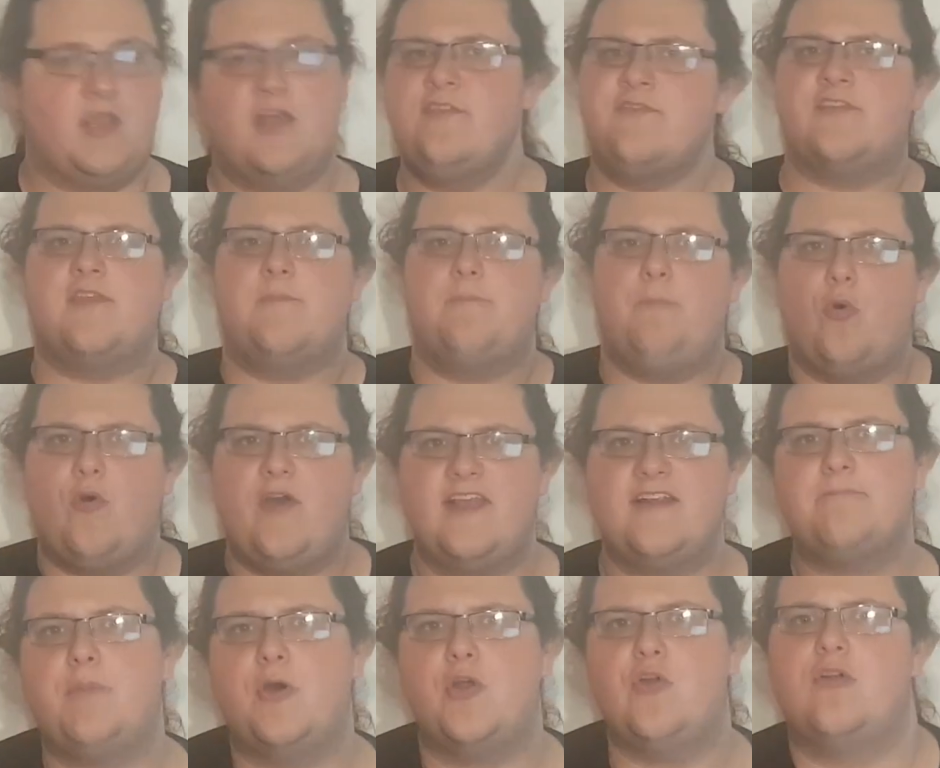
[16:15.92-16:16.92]
So the boys
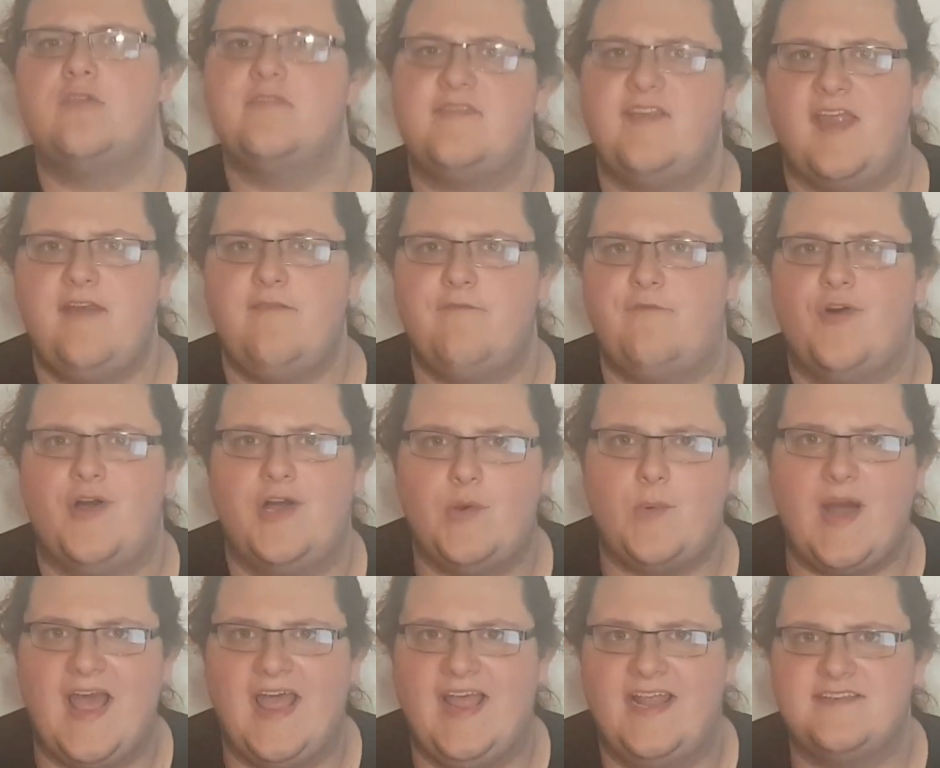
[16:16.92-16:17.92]
put on tinfoil
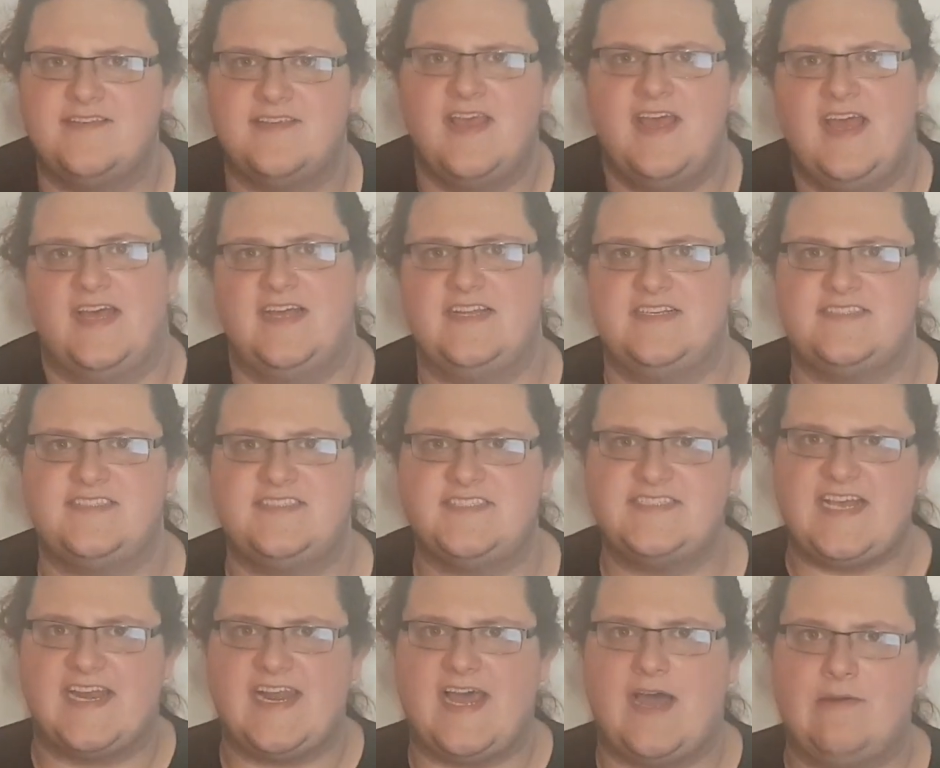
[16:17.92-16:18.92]
hats and
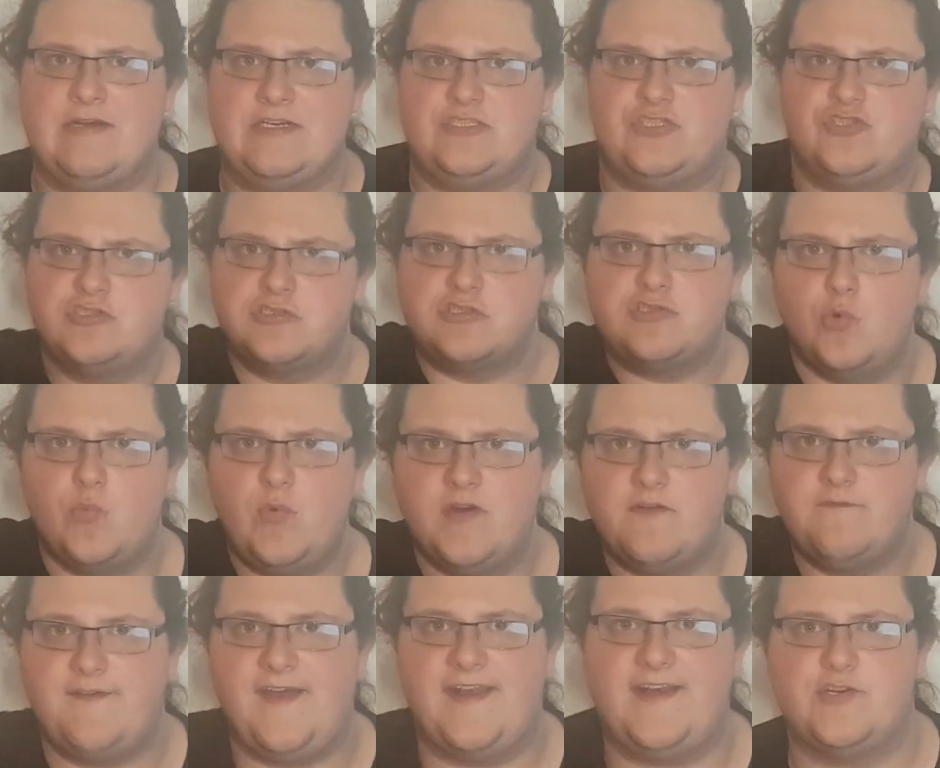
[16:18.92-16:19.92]
set out as true
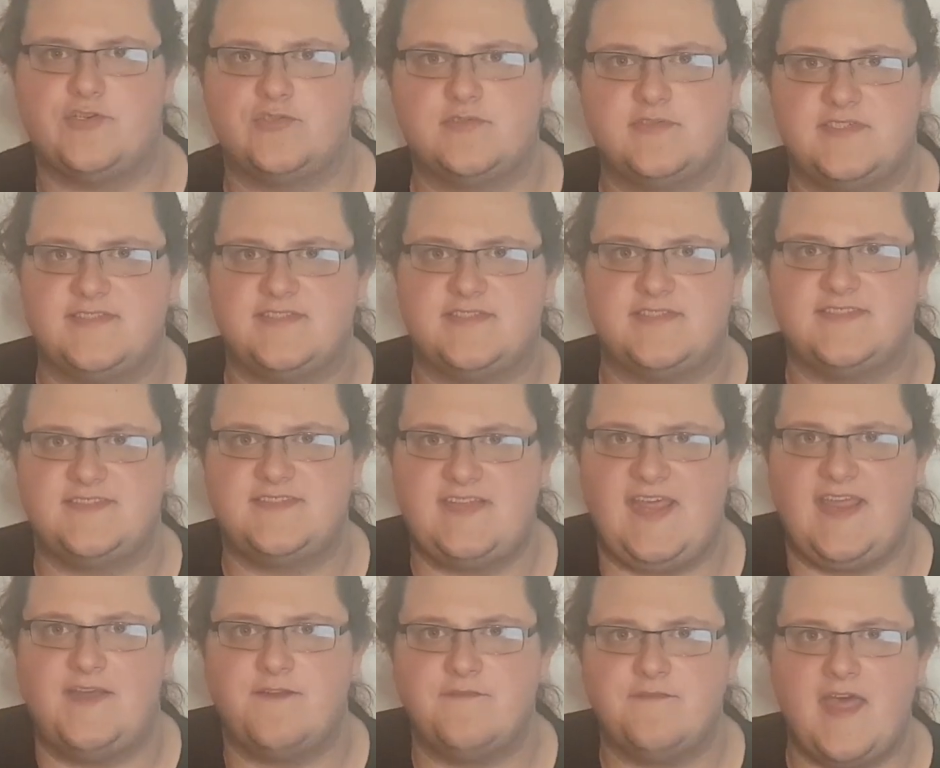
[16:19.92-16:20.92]
adventurers to
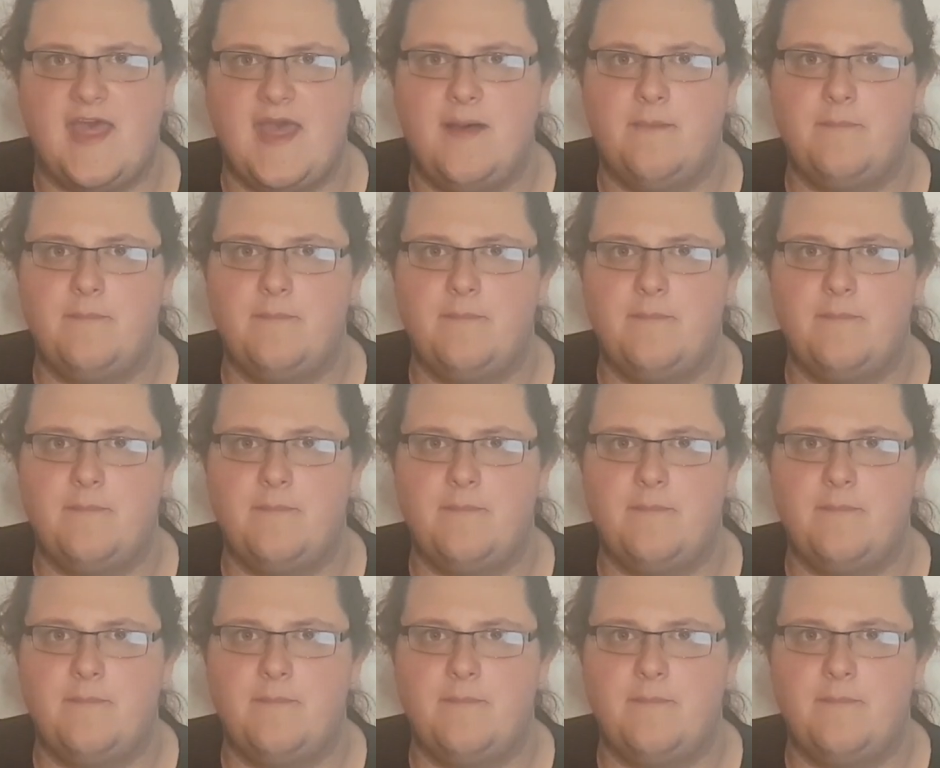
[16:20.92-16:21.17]
save their